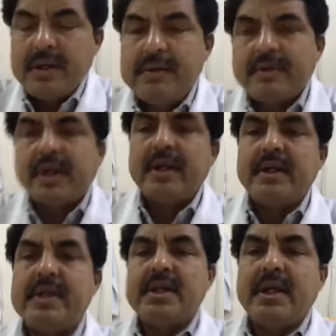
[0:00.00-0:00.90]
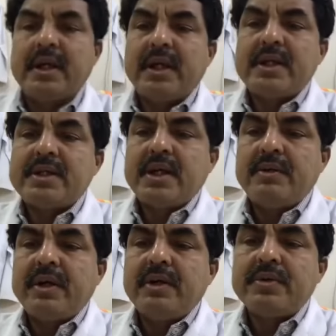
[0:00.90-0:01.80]
you can easily guess
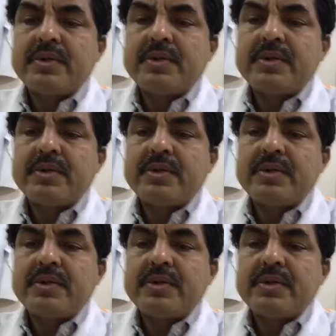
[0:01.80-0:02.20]
how it looks like.